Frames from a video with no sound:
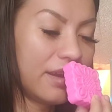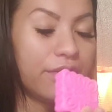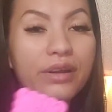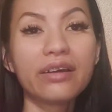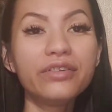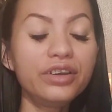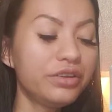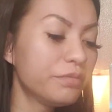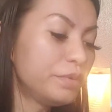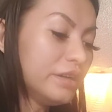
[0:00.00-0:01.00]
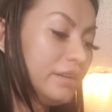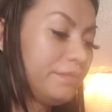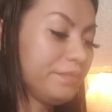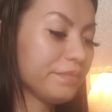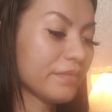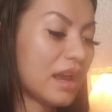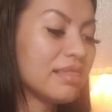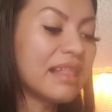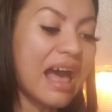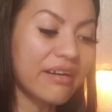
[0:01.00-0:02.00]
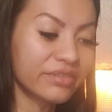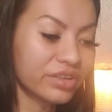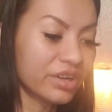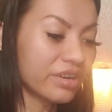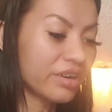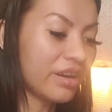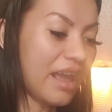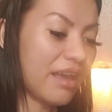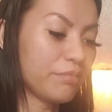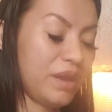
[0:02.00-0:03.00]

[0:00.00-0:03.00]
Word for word: Whenever you put lavender and